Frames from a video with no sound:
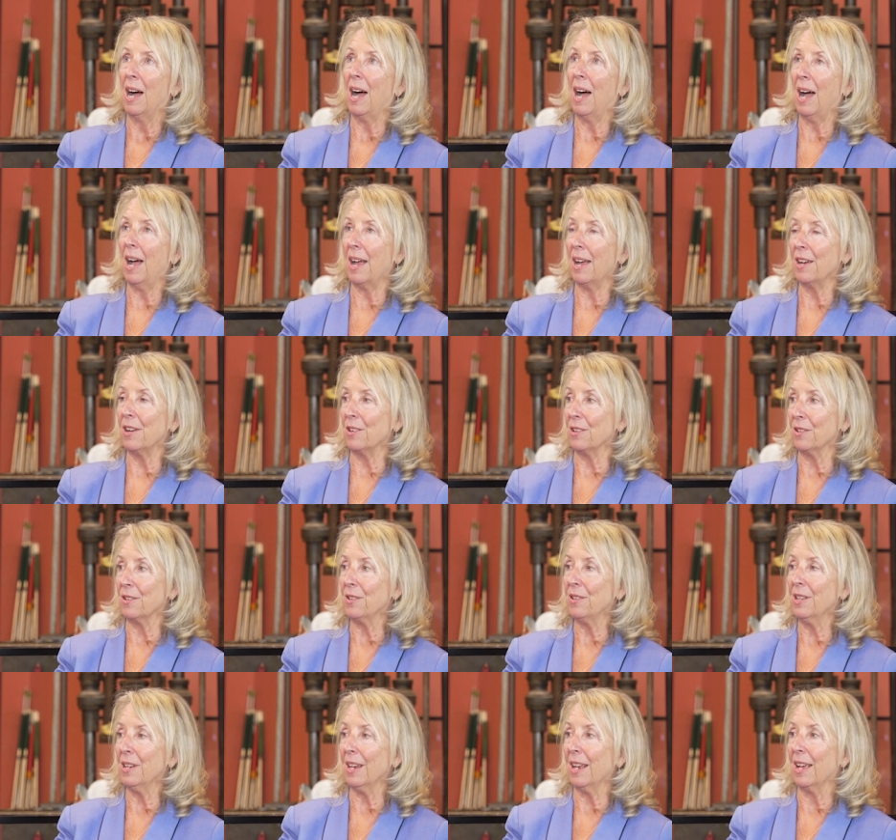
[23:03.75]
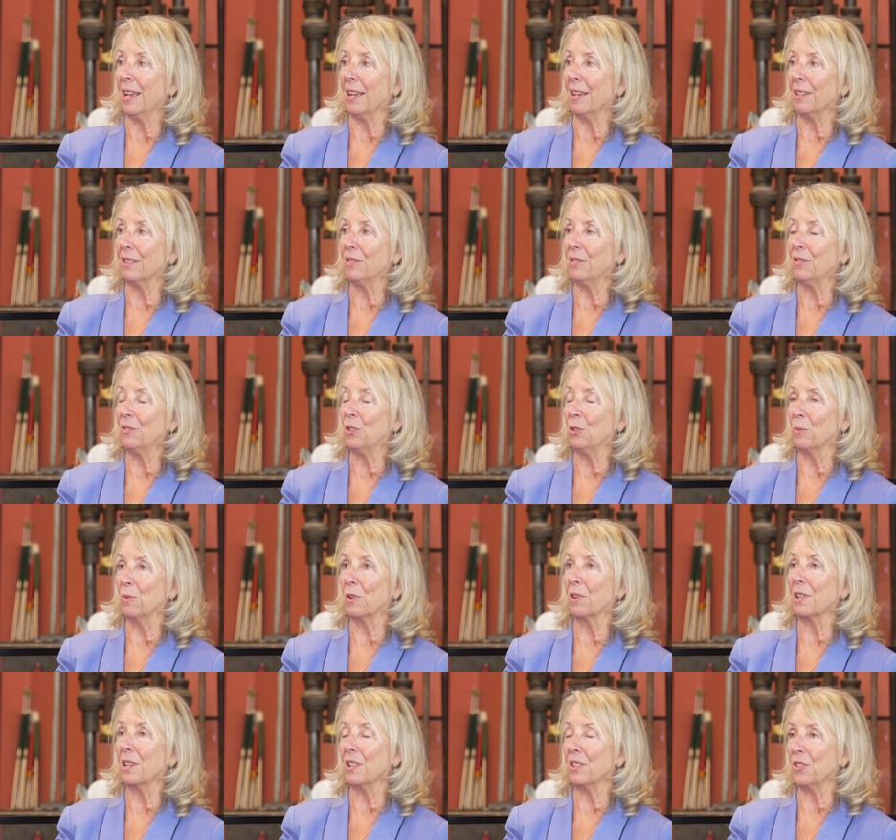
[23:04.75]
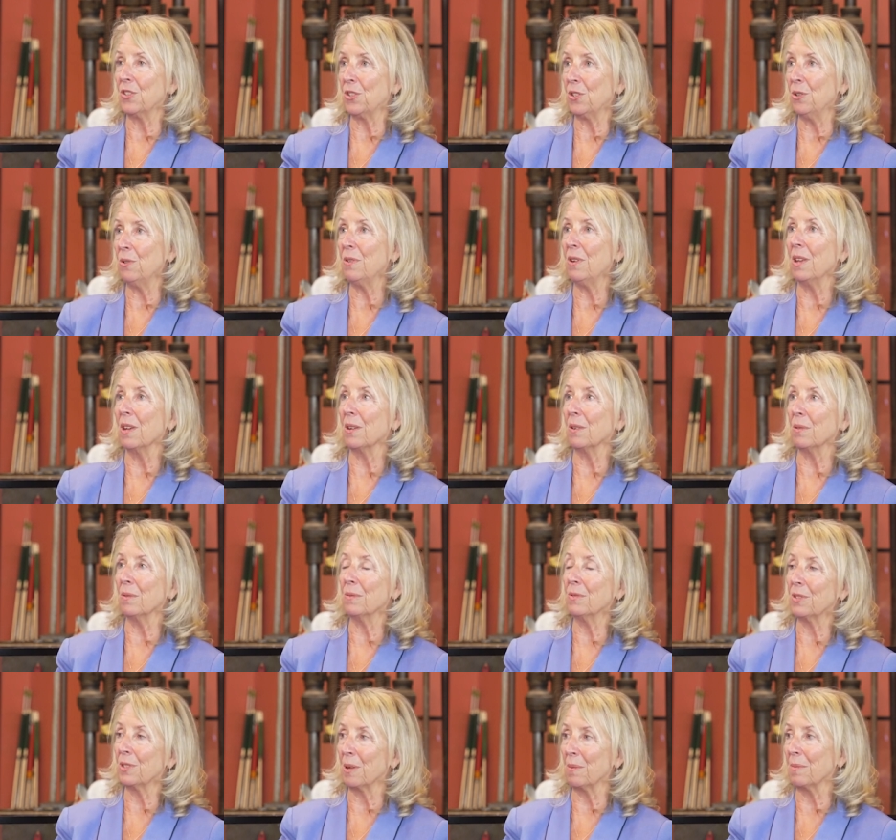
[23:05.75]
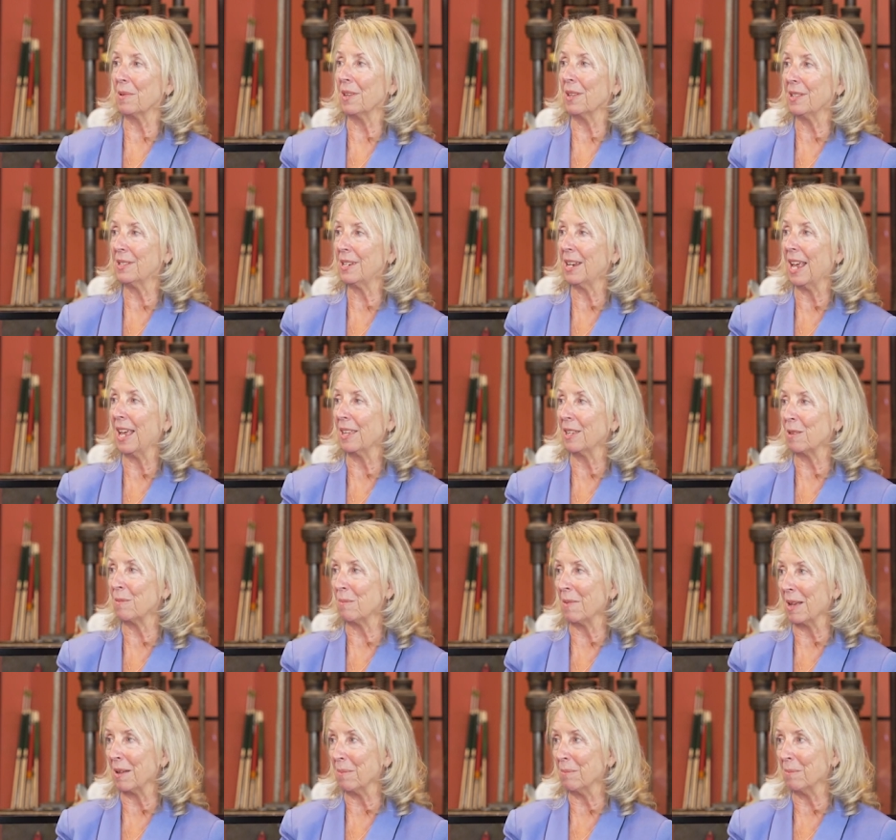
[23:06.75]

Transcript: hired uh, to work in his studio some Italian ma